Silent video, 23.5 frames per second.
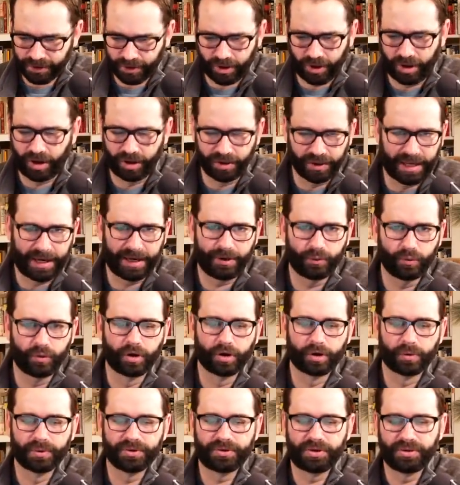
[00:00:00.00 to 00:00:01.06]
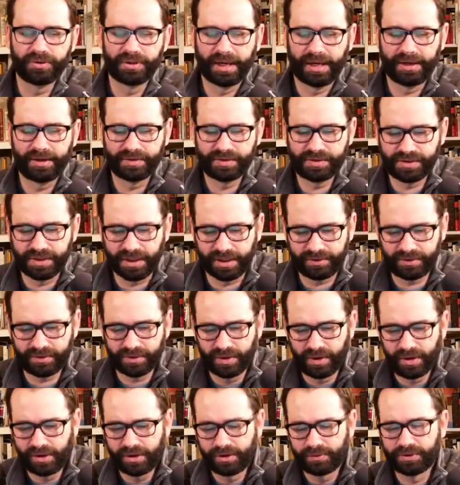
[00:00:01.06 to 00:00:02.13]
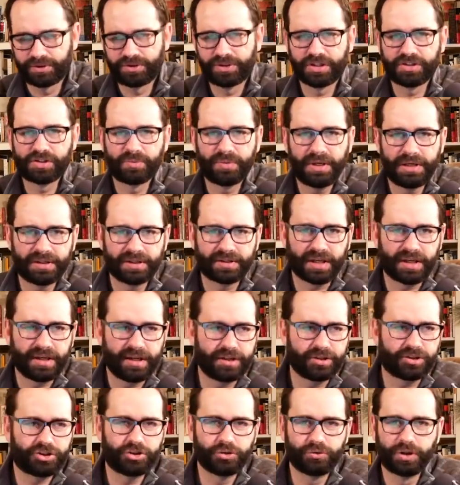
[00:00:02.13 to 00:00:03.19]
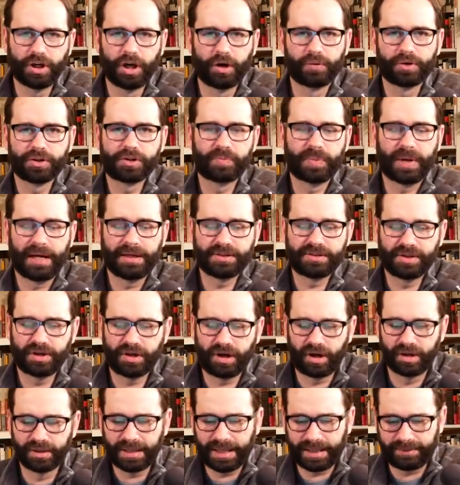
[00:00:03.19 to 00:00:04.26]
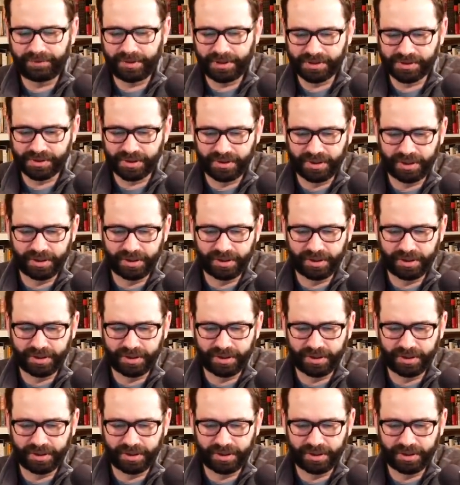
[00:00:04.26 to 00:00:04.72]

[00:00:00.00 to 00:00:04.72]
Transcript: all out war with the United States, which doesn't mean that they issue no response at all, obviously.